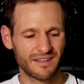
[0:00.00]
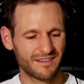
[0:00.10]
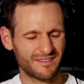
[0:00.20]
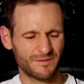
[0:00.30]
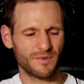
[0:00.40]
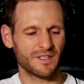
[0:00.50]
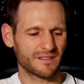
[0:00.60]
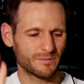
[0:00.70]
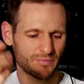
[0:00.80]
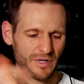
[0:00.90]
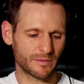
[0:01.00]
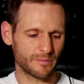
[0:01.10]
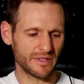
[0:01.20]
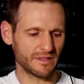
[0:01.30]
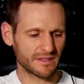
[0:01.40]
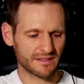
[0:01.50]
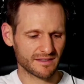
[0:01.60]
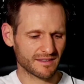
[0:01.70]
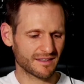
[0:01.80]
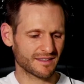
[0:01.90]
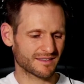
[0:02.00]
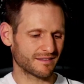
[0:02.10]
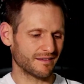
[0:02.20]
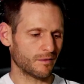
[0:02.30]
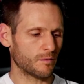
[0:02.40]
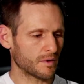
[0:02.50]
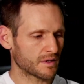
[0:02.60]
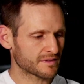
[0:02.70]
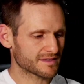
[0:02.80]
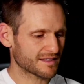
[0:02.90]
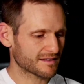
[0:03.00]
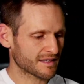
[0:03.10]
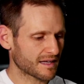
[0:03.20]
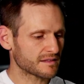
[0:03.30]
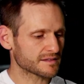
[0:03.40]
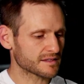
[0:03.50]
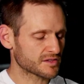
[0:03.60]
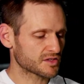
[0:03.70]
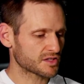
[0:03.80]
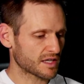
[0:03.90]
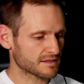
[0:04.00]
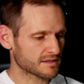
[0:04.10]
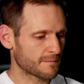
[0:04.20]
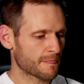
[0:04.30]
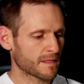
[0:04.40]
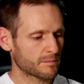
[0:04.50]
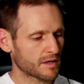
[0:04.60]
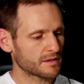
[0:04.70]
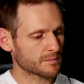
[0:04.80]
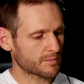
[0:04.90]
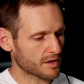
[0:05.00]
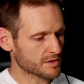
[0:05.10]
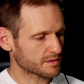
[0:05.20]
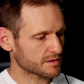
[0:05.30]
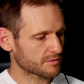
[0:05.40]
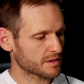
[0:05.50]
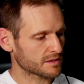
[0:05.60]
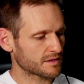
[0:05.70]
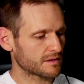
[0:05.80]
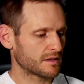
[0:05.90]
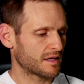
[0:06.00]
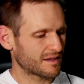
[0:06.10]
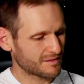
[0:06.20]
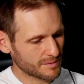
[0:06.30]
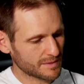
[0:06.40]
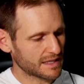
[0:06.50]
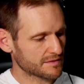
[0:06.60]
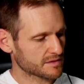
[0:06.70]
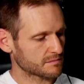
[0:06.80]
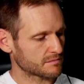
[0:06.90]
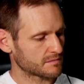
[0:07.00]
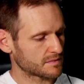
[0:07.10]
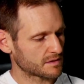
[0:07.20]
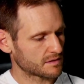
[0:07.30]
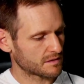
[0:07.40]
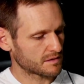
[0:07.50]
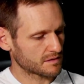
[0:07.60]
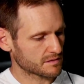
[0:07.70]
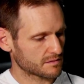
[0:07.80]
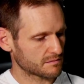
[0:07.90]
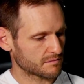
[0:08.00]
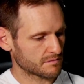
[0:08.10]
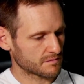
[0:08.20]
what the probability is going to get us? No, there's nothing else. It's just like partial differential. We might have some, a